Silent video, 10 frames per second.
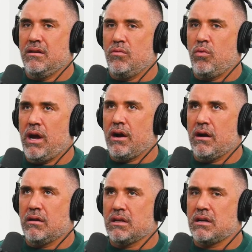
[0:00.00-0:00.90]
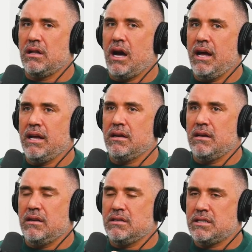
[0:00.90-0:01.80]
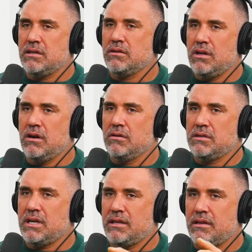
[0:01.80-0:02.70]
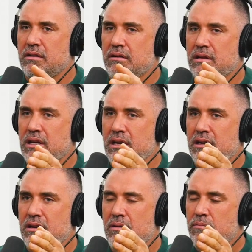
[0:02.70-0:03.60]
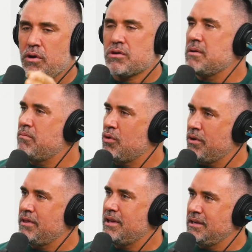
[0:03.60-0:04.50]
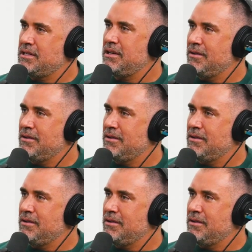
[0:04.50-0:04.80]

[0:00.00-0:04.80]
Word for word: where the client still knows that they're the most important thing to